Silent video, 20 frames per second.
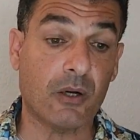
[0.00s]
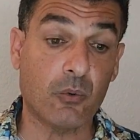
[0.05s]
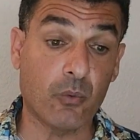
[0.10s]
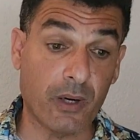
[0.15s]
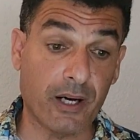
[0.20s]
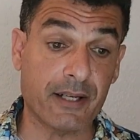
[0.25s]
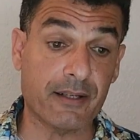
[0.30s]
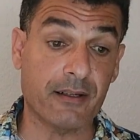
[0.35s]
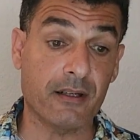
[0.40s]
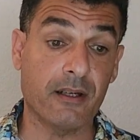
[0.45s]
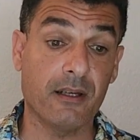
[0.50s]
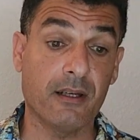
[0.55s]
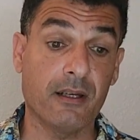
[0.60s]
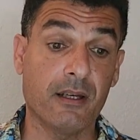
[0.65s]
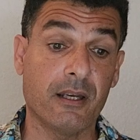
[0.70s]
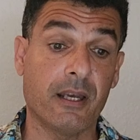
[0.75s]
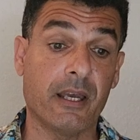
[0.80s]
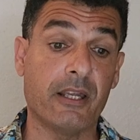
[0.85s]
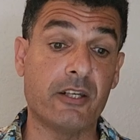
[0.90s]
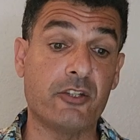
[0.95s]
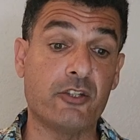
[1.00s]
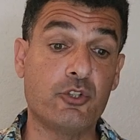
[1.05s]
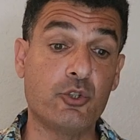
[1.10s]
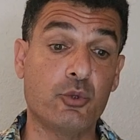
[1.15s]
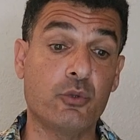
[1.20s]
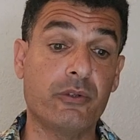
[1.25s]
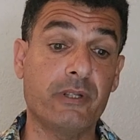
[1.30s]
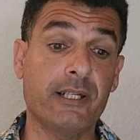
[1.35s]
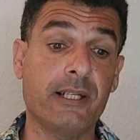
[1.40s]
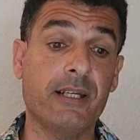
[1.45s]
1.
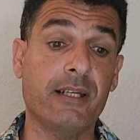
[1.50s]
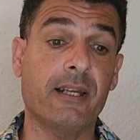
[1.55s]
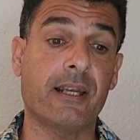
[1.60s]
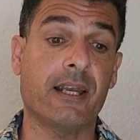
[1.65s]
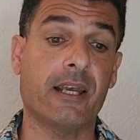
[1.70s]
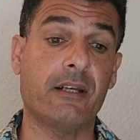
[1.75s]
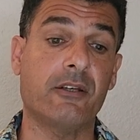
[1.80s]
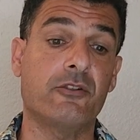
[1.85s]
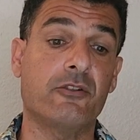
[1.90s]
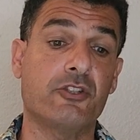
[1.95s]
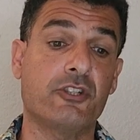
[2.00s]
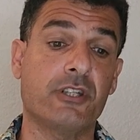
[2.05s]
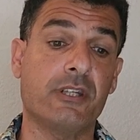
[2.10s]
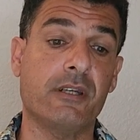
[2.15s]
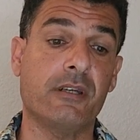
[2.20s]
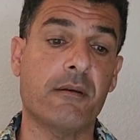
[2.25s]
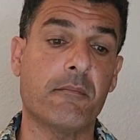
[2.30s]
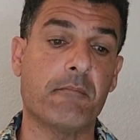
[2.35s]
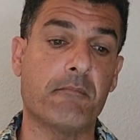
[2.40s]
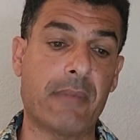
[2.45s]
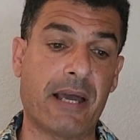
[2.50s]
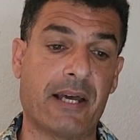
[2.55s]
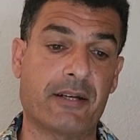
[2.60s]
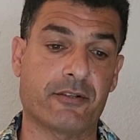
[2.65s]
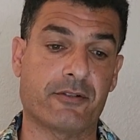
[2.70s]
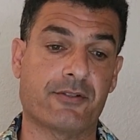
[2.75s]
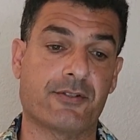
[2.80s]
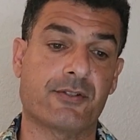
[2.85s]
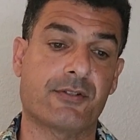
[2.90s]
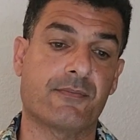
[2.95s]
Enduring energy
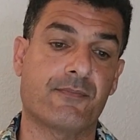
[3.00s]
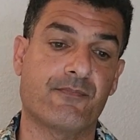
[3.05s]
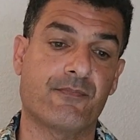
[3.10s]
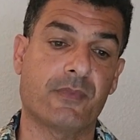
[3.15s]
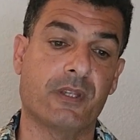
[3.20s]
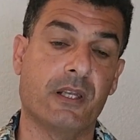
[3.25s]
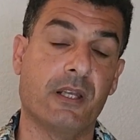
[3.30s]
matters.